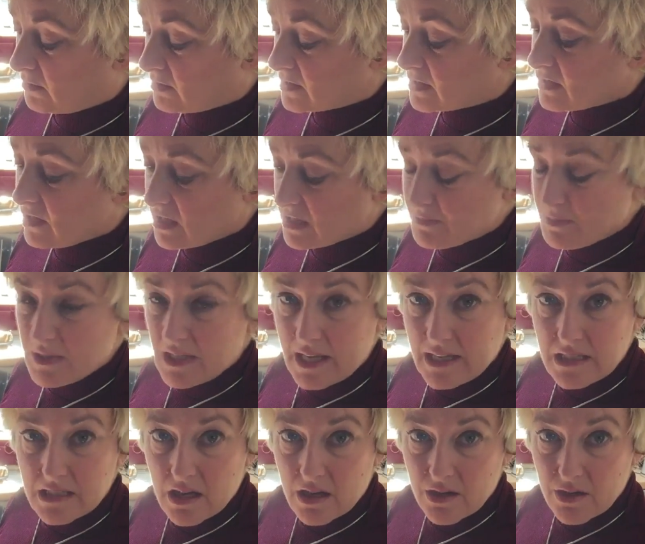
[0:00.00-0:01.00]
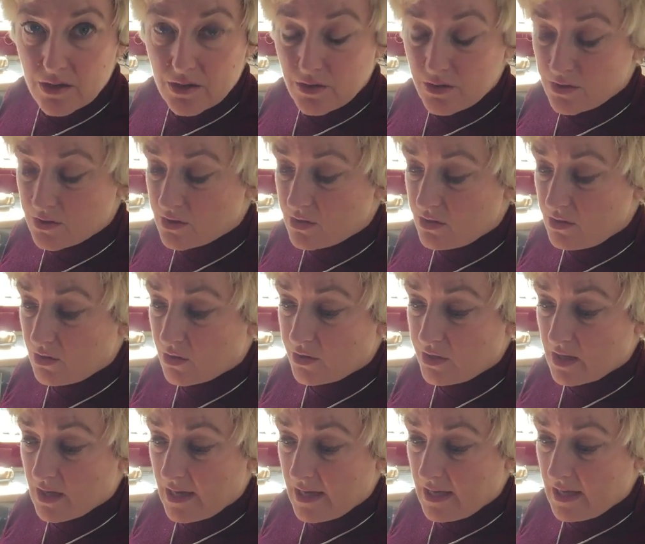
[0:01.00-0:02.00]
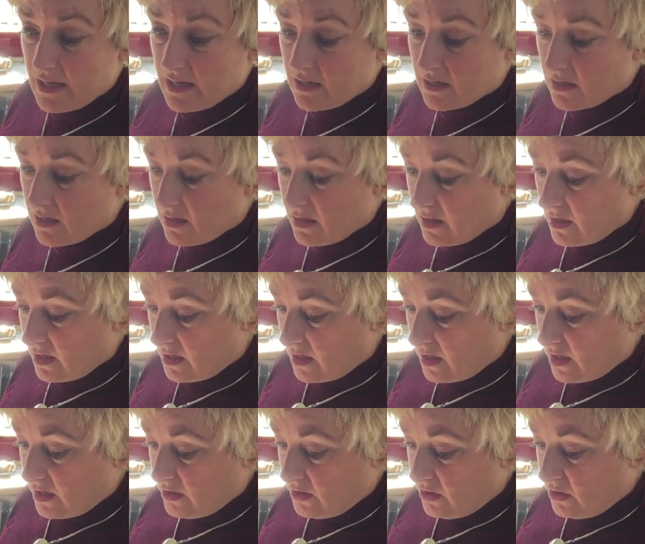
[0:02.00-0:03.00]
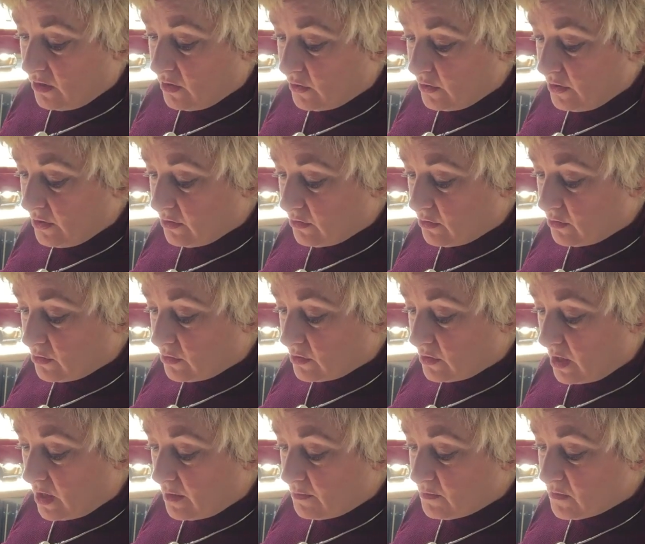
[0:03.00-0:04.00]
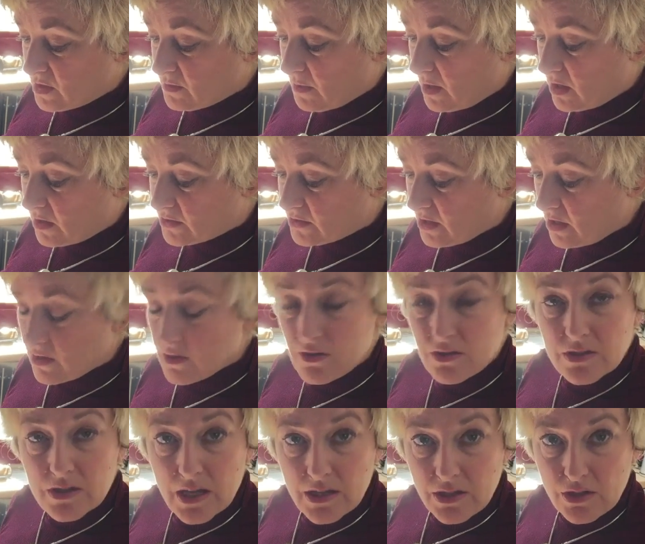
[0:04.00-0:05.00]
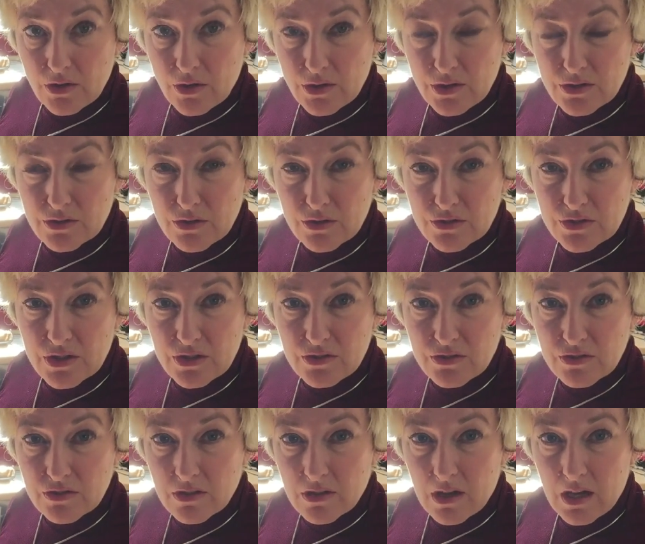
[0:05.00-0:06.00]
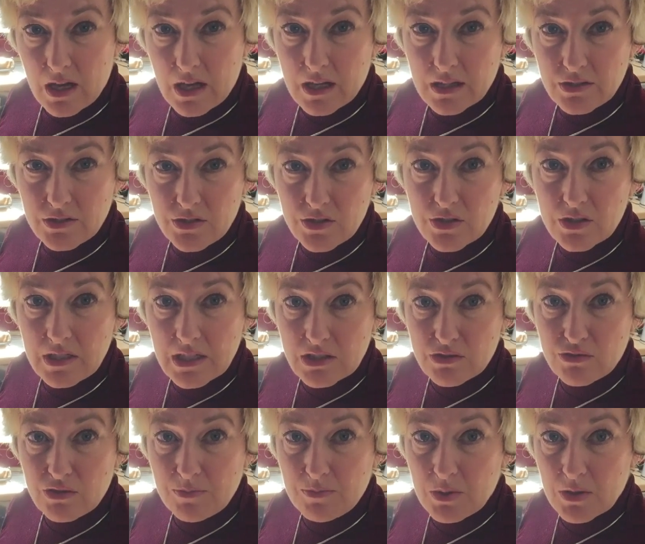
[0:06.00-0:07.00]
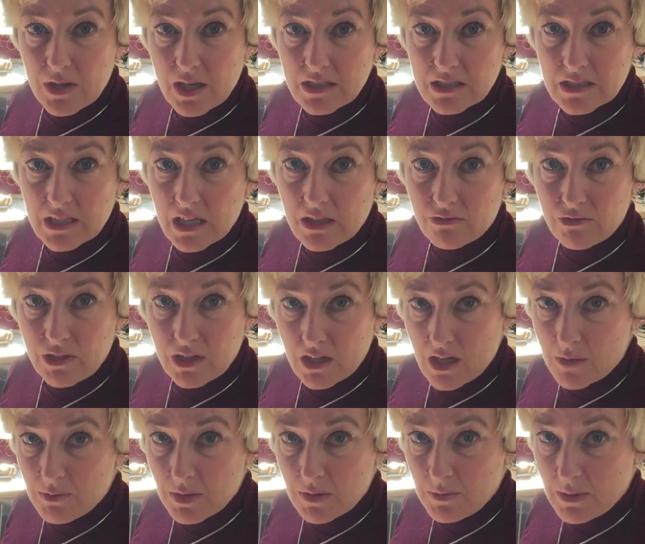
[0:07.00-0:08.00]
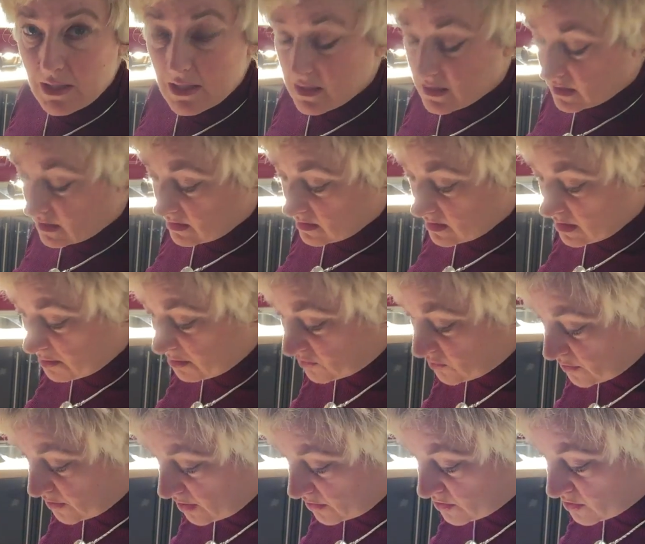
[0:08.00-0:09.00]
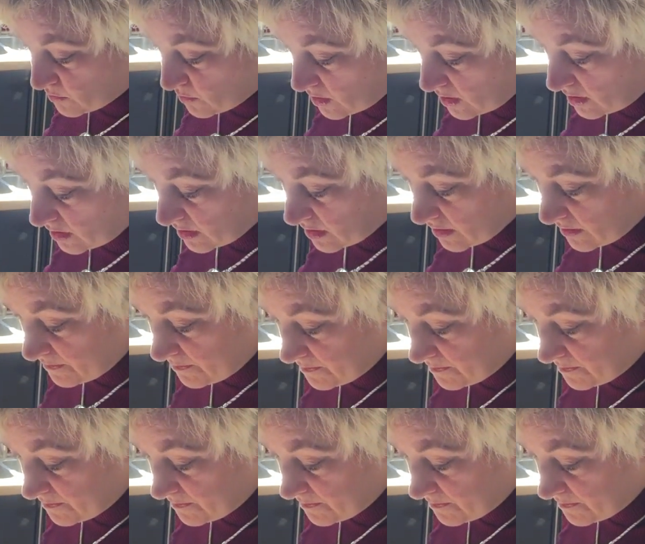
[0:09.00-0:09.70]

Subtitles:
sliced potatoes, you got your egg, you got your tomatoes, and you got your sausage, and you can literally put that together in a couple of minutes, so before you go to work.